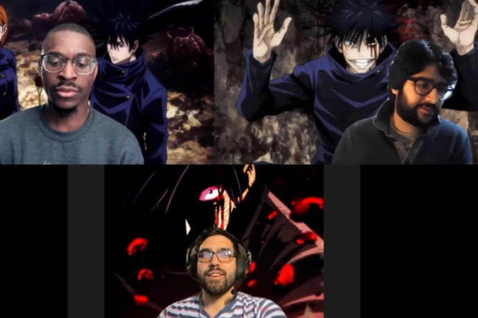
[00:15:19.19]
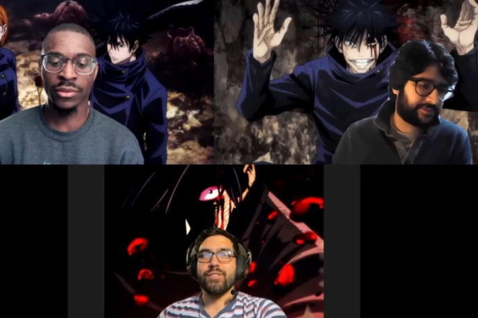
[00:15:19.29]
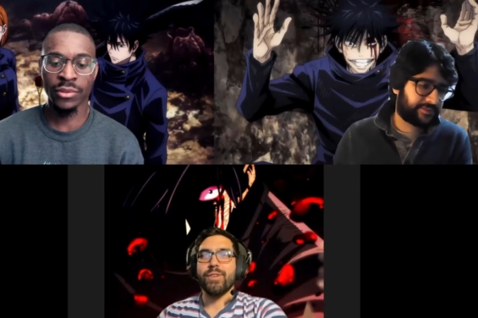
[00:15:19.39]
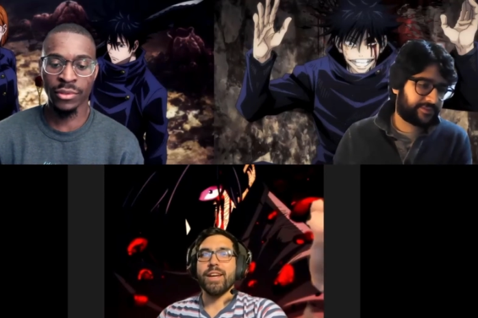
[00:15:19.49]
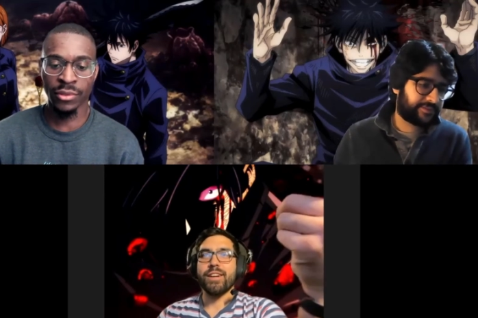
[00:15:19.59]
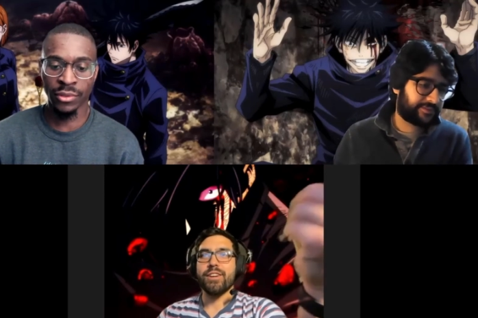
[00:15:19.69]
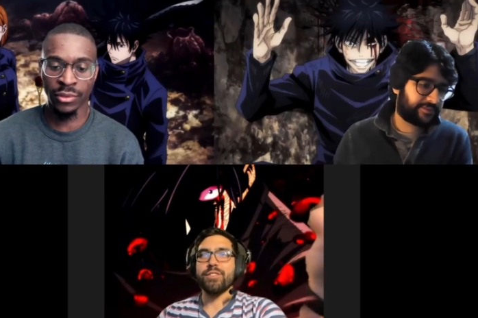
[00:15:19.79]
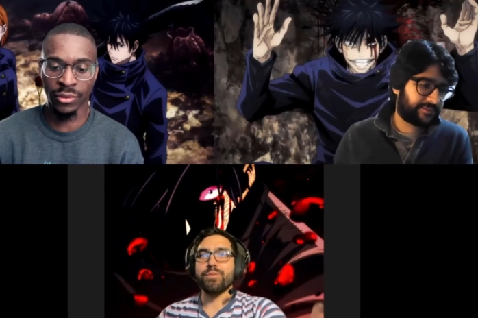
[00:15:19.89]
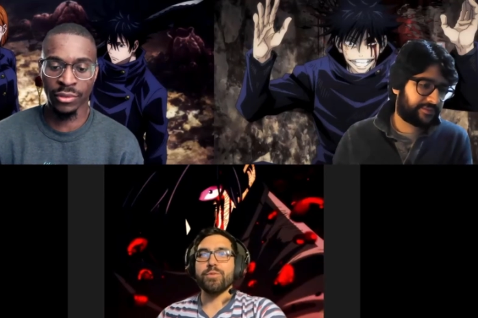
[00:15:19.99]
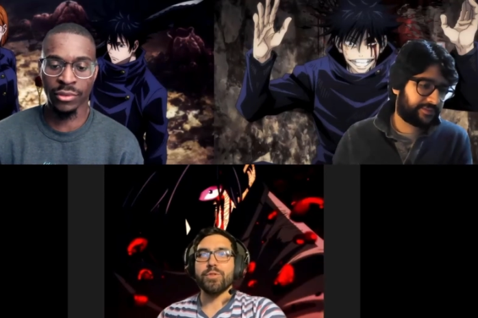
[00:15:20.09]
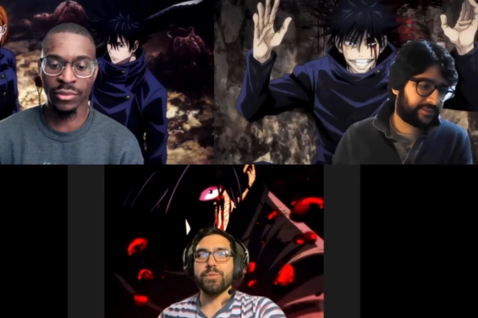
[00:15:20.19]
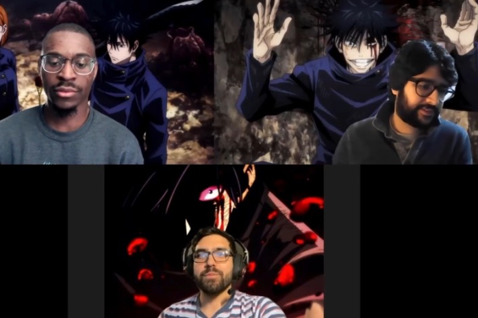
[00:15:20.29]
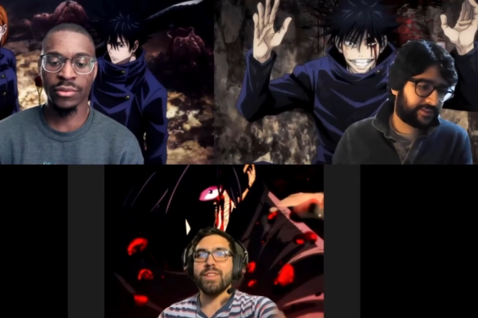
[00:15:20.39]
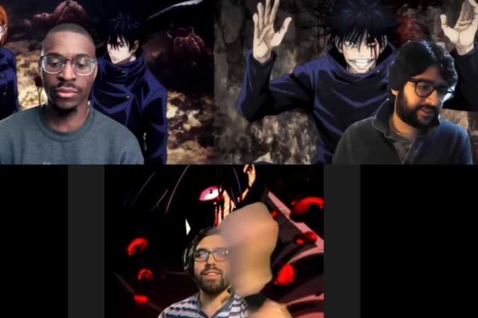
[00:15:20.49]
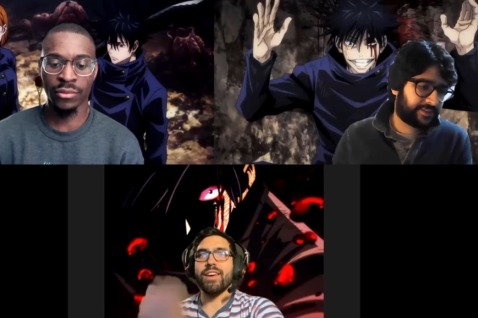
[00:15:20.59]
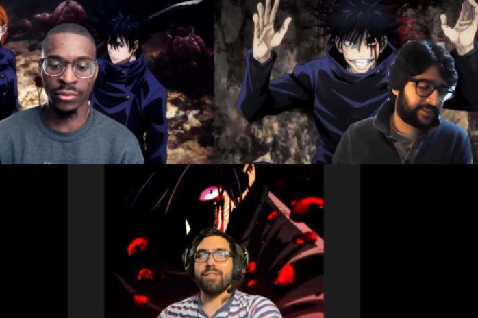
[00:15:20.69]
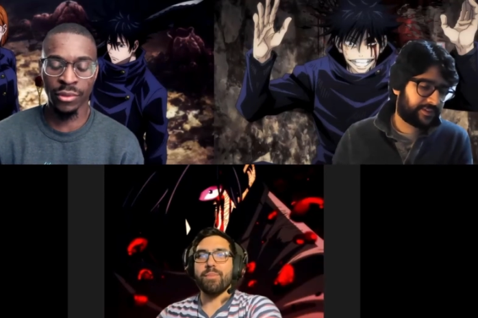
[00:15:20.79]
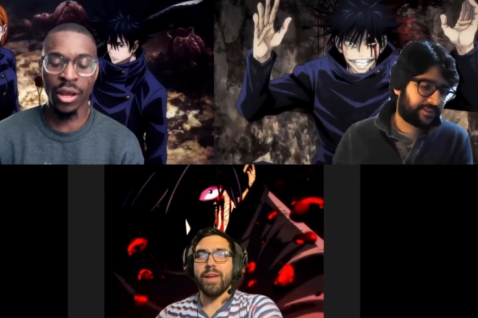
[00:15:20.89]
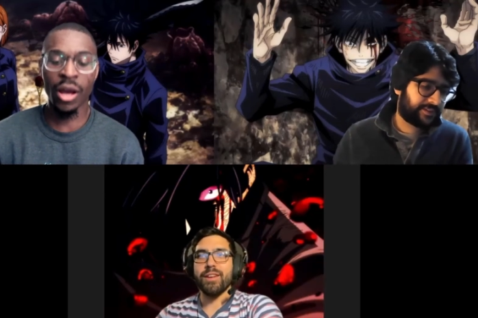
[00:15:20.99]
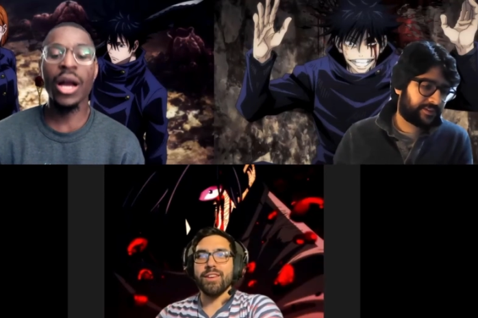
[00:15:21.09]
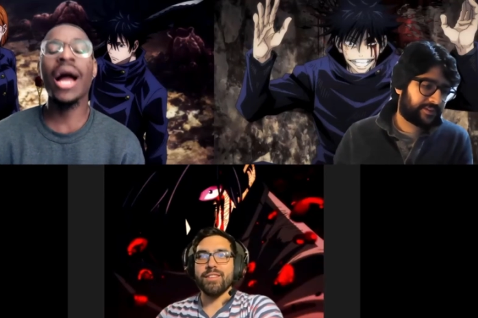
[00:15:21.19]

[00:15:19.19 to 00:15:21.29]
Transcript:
Speaker 1: Right, Curse Womb, the Death paintings.